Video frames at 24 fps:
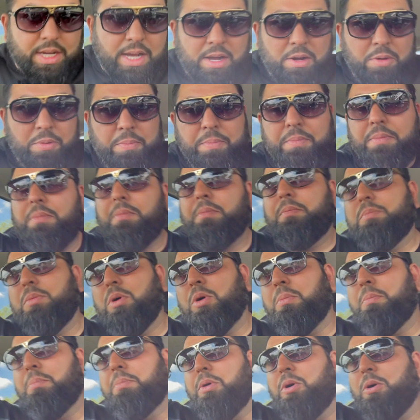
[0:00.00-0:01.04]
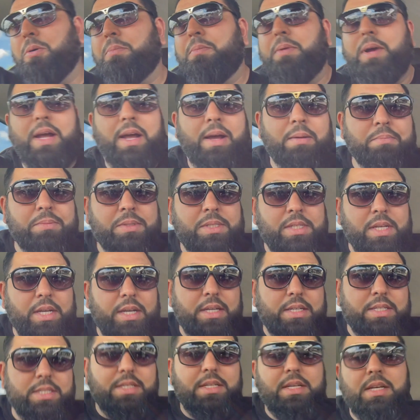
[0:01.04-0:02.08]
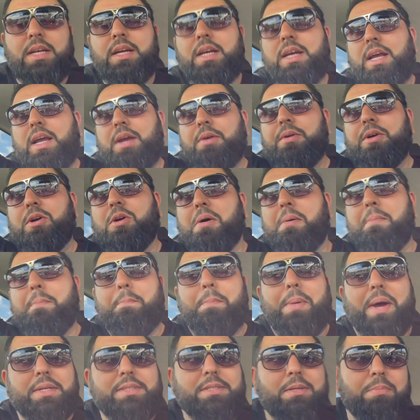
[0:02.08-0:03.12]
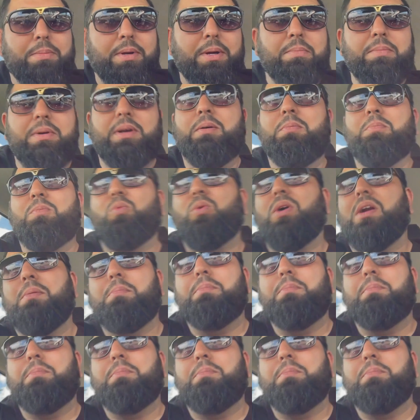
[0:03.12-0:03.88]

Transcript: out. Boom, boom. M6. Here we come. Back to Birmingham. What